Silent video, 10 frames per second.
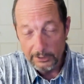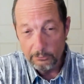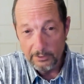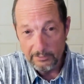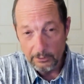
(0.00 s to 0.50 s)
It's
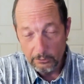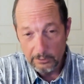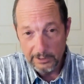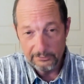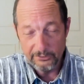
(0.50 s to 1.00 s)
one of our
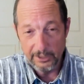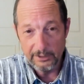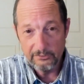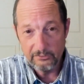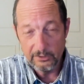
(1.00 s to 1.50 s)
earliest
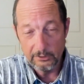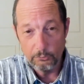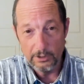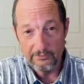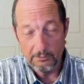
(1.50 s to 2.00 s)
texts, it's
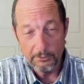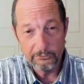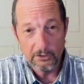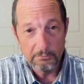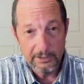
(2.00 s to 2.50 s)
one of our
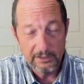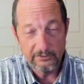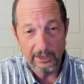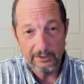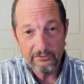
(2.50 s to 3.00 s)
most complete
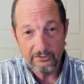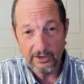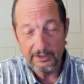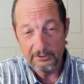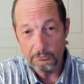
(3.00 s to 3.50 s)
texts,
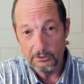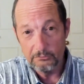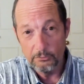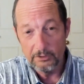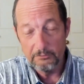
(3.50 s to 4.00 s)
and it's one
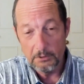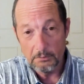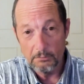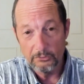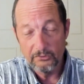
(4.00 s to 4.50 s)
of
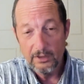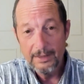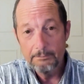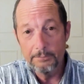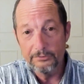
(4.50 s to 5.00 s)
our most
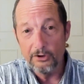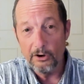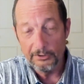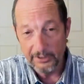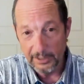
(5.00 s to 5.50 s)

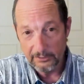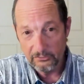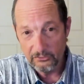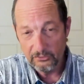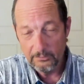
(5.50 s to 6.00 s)
bizarre
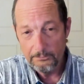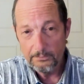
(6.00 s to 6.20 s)
texts.